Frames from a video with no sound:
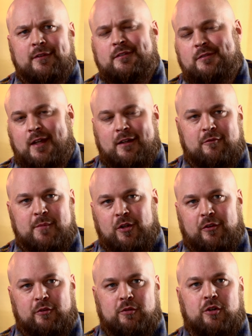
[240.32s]
It's kind of
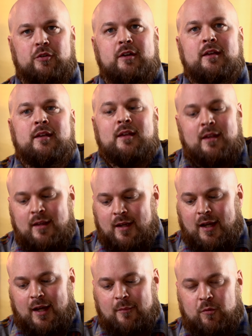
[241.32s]
middle of the road.
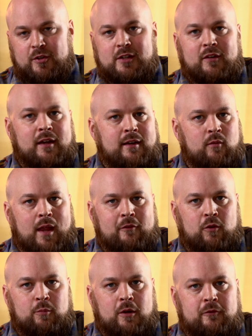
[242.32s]
Whereas if I did
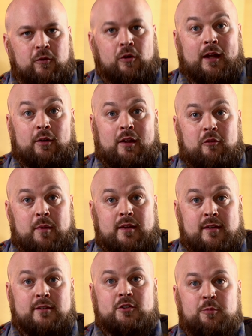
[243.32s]
f1.4, I would have to be
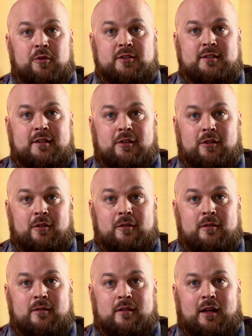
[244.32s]
super
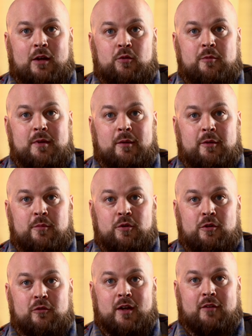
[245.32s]
still. I wouldn't be able to
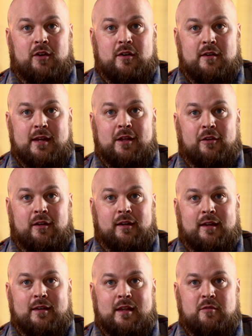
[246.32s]
move. I'd have to nail it
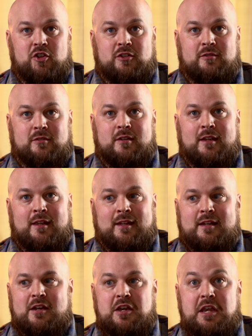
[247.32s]
and then just
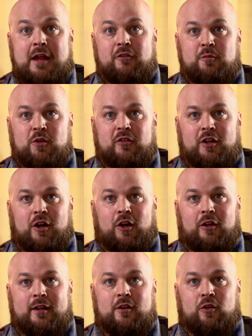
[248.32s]
never move at
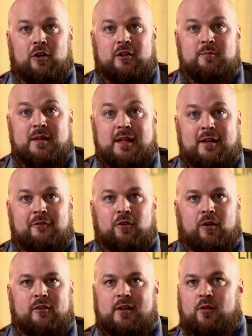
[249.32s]
all in order to be in
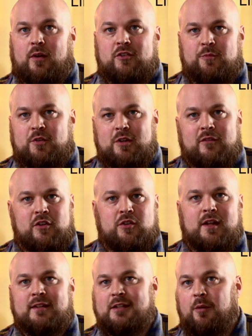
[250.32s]
focus. Otherwise, it'd be driving you
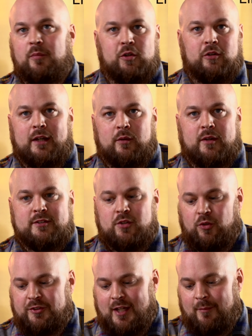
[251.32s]
nuts how blurry I was the
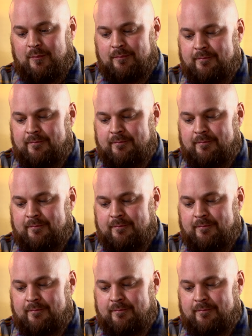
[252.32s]
whole time.